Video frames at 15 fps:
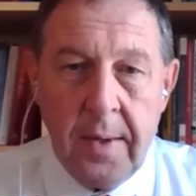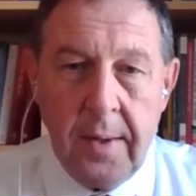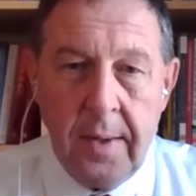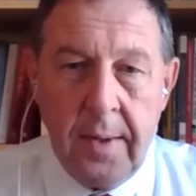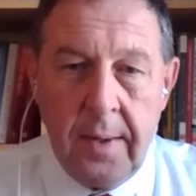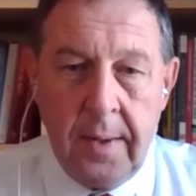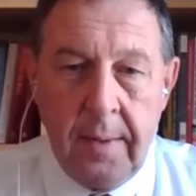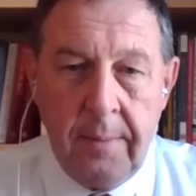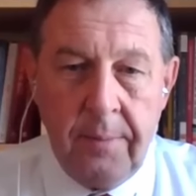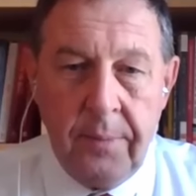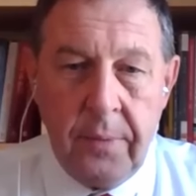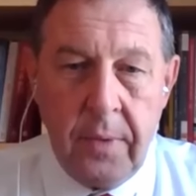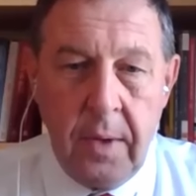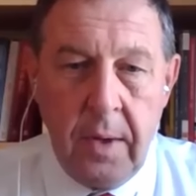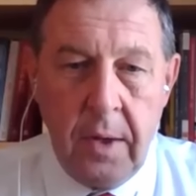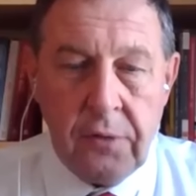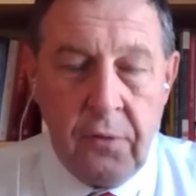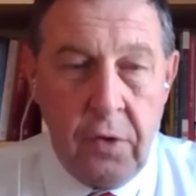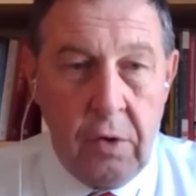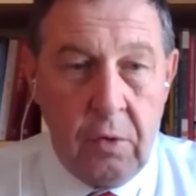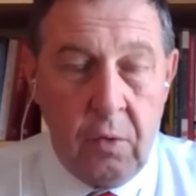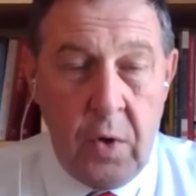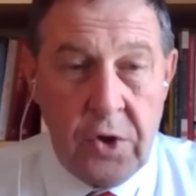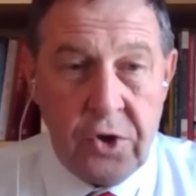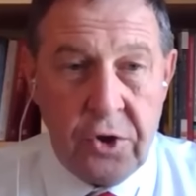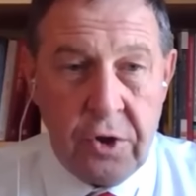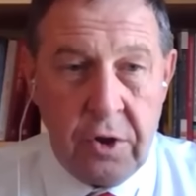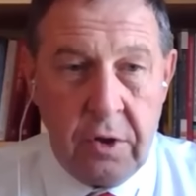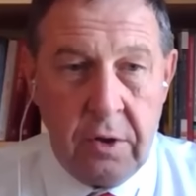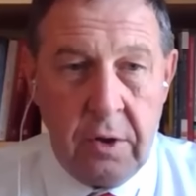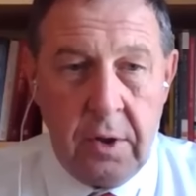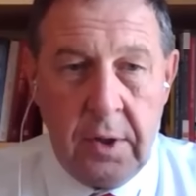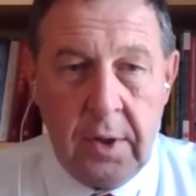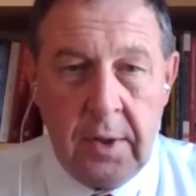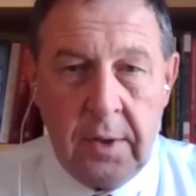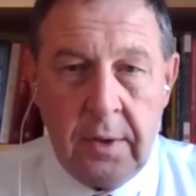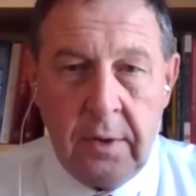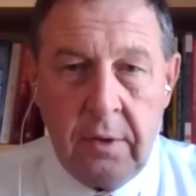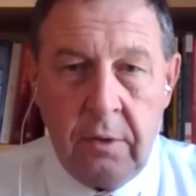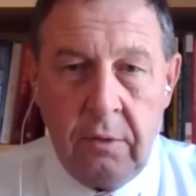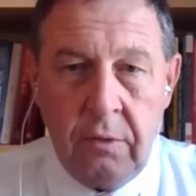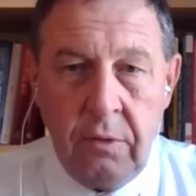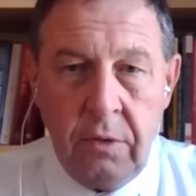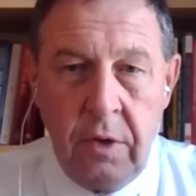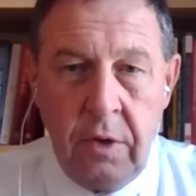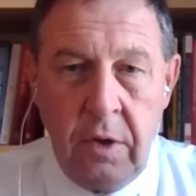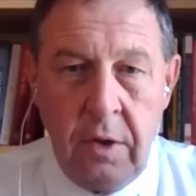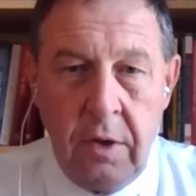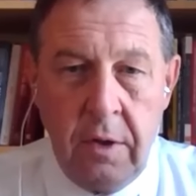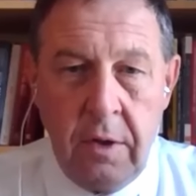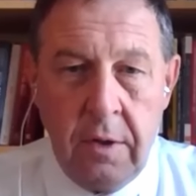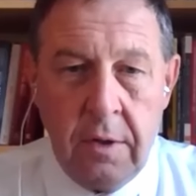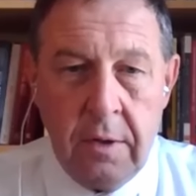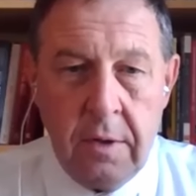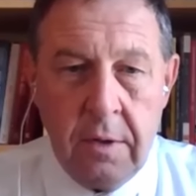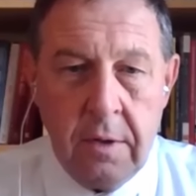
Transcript: As for your question, the